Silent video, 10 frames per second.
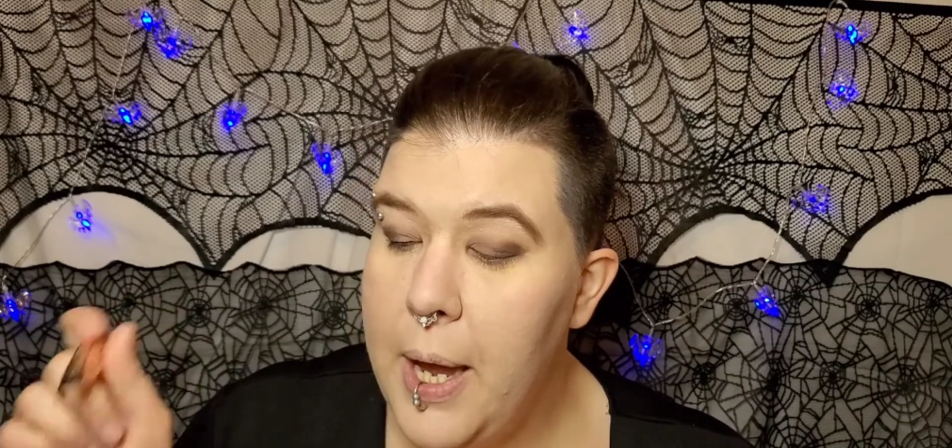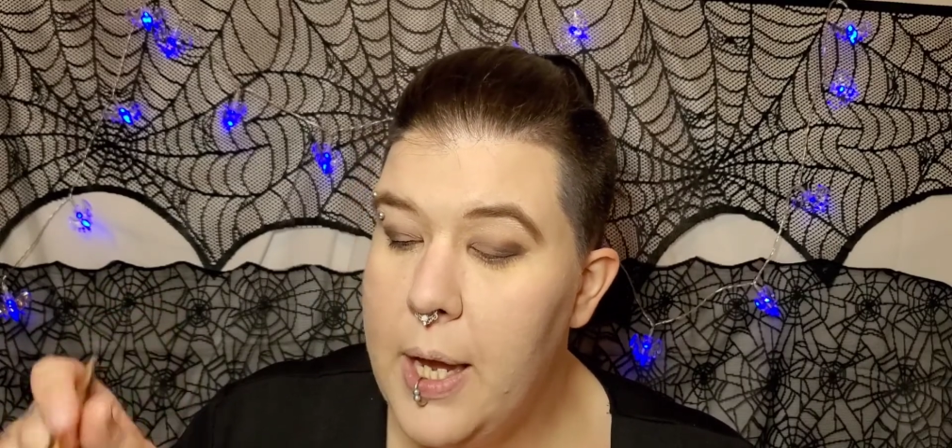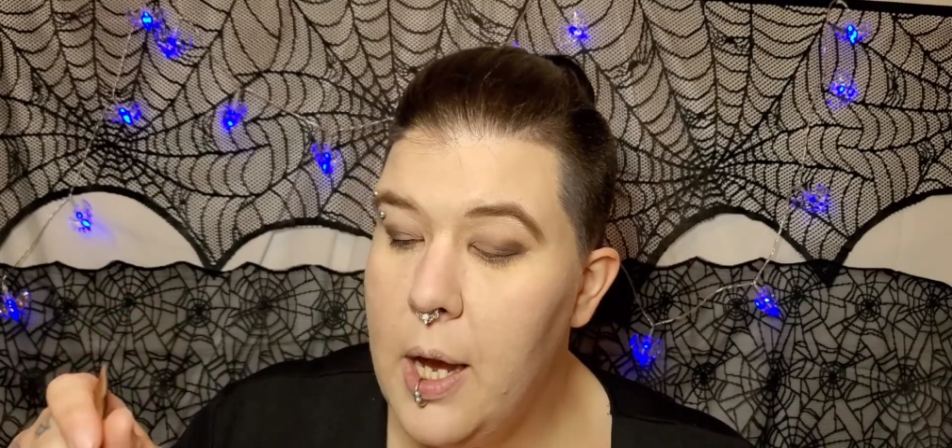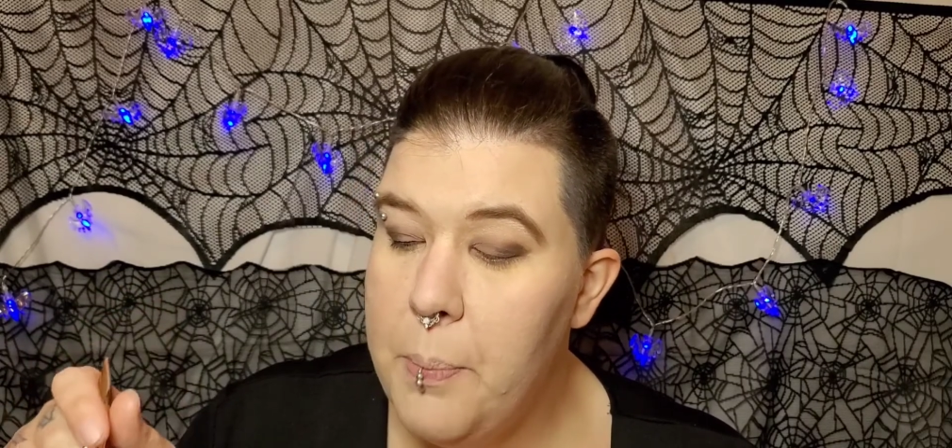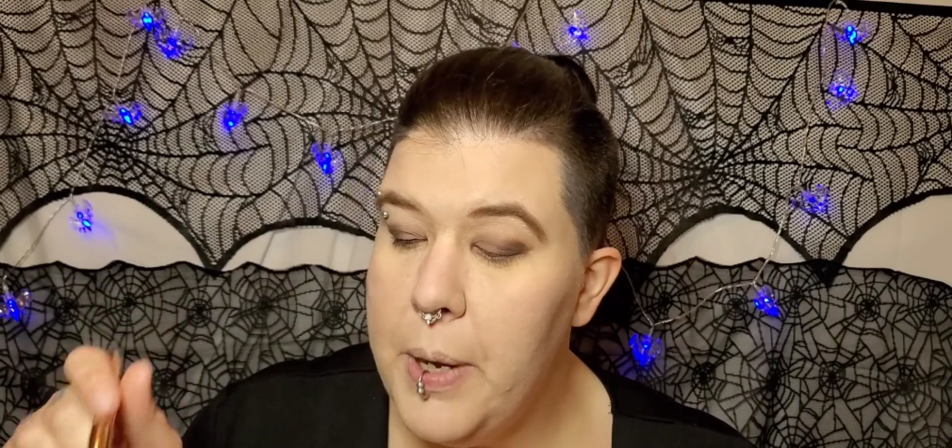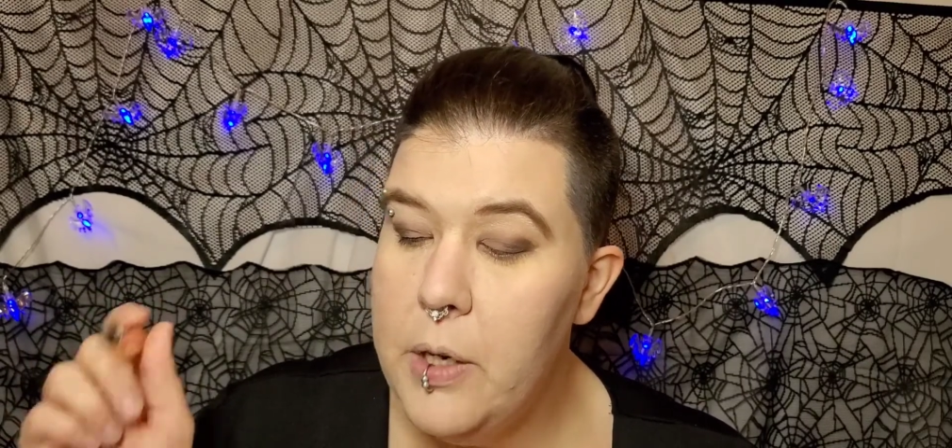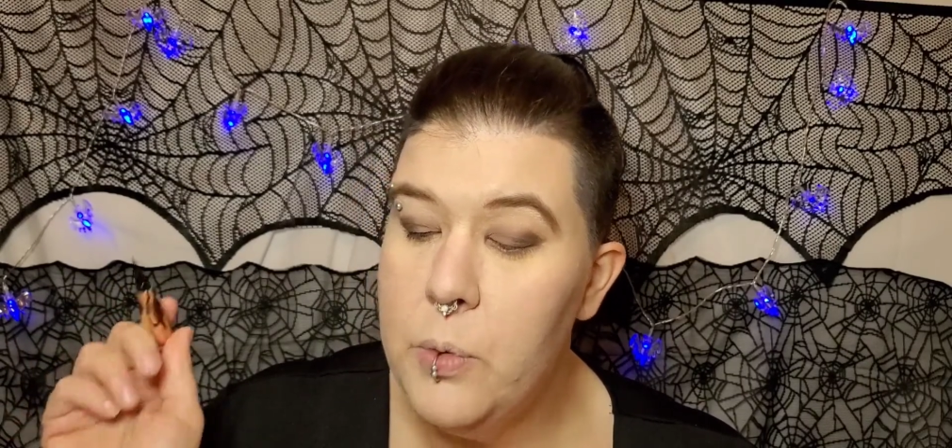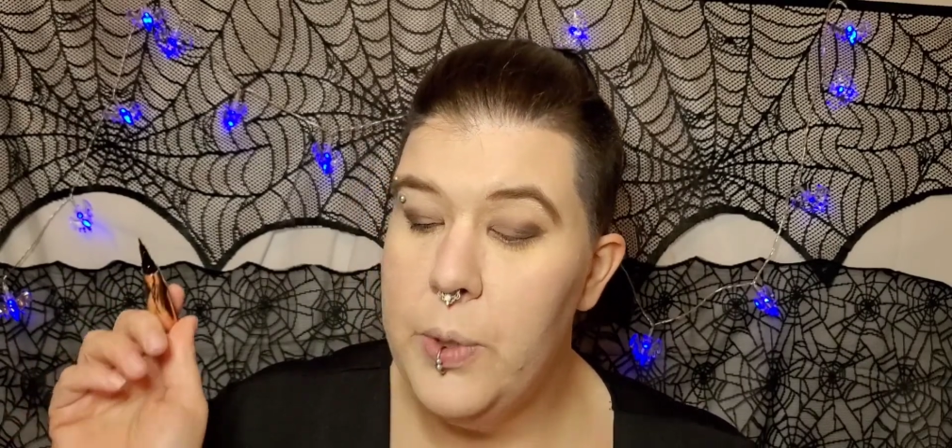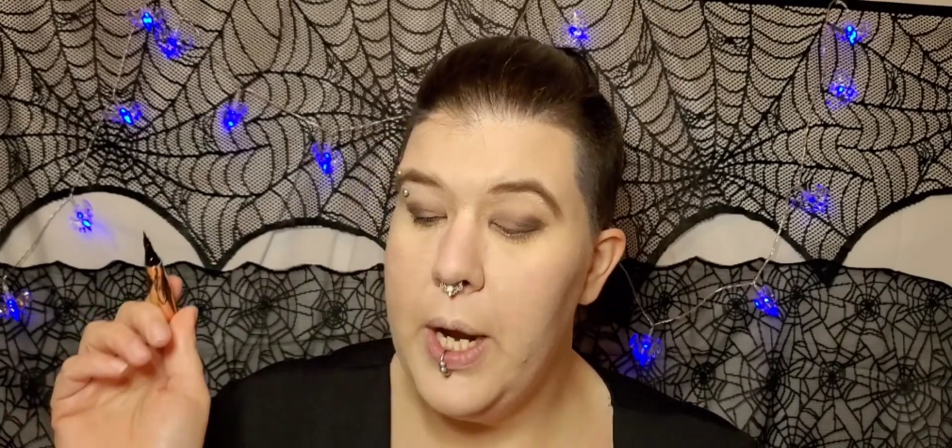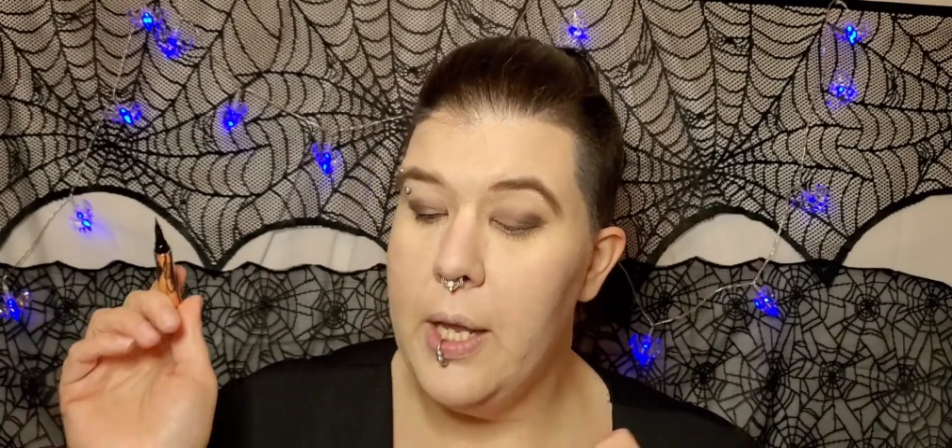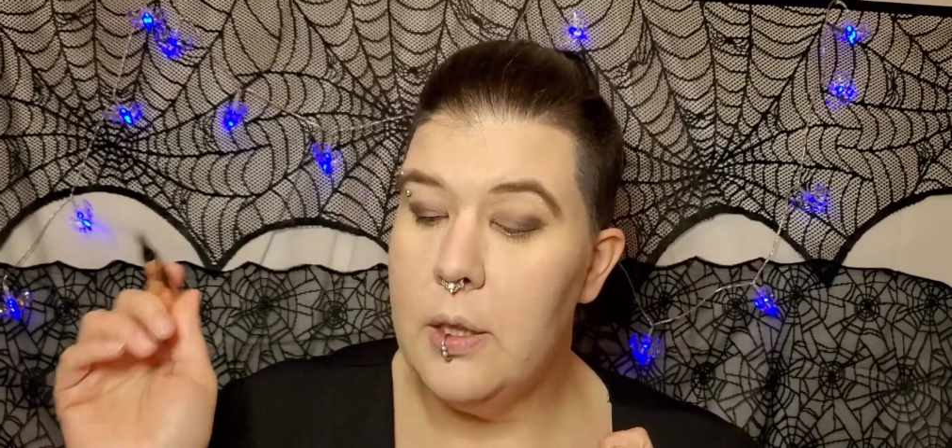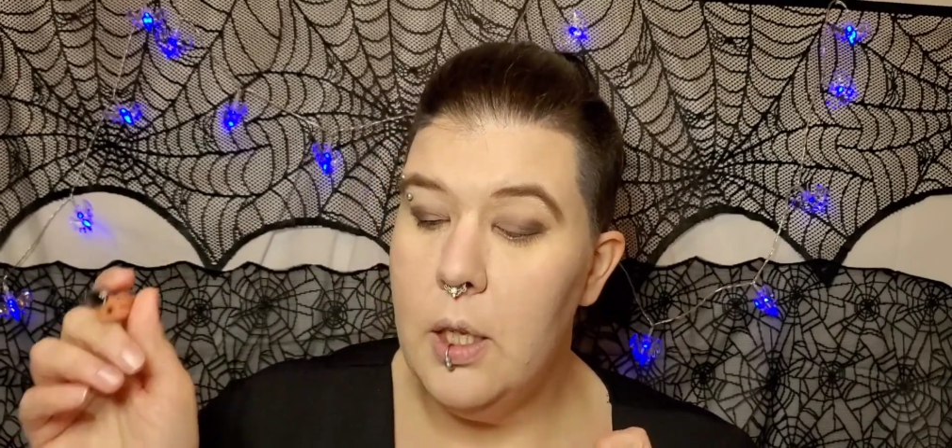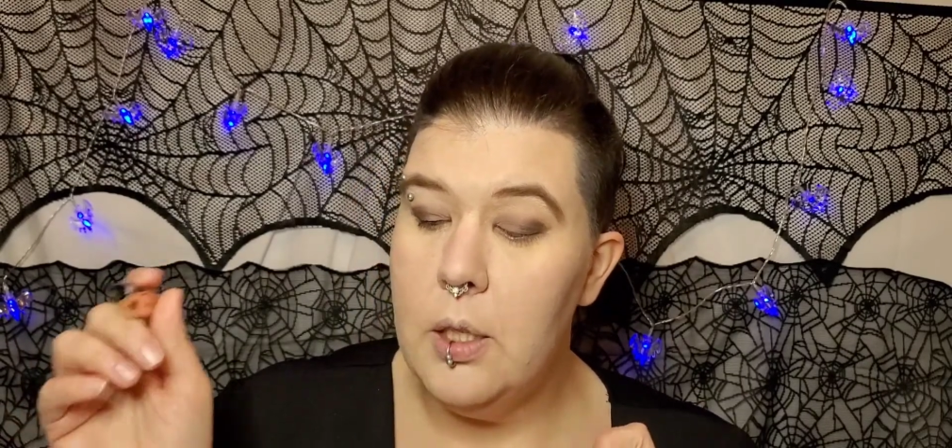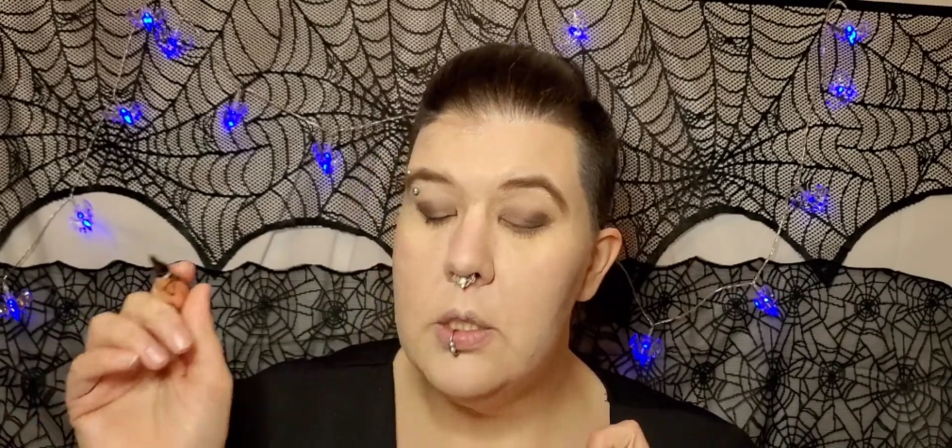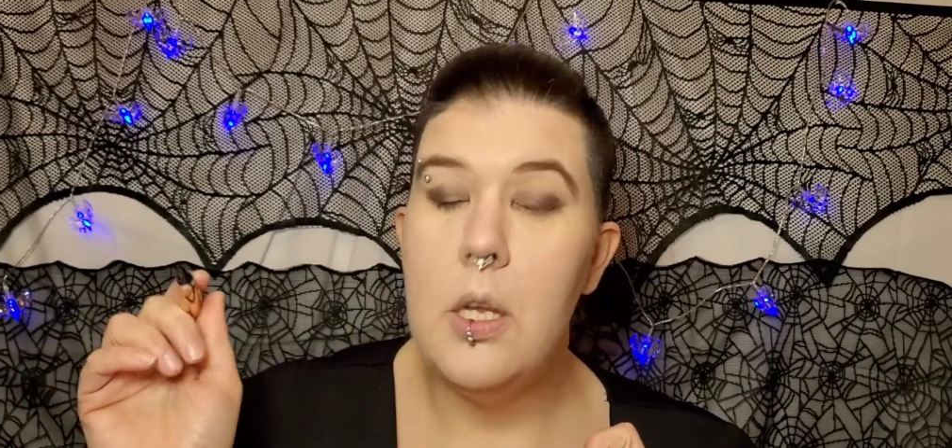makeup and create
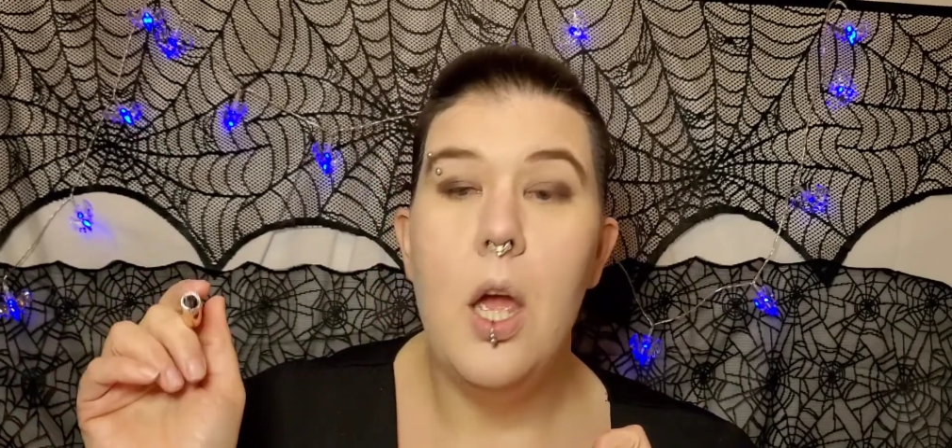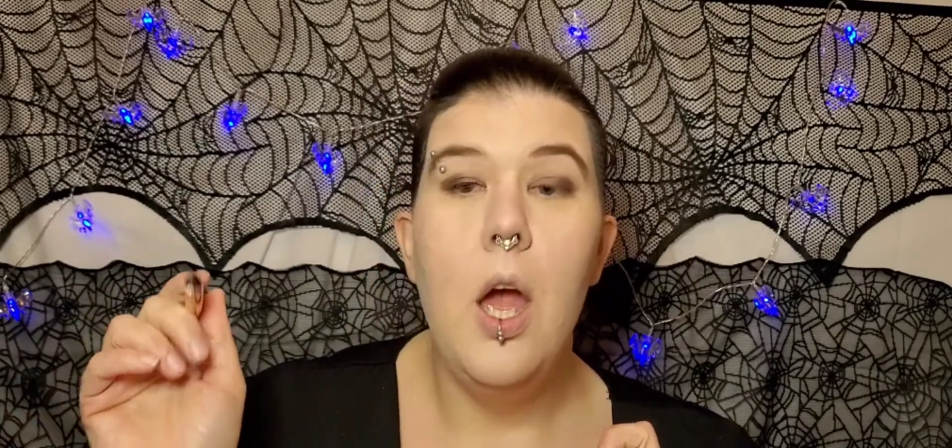looks,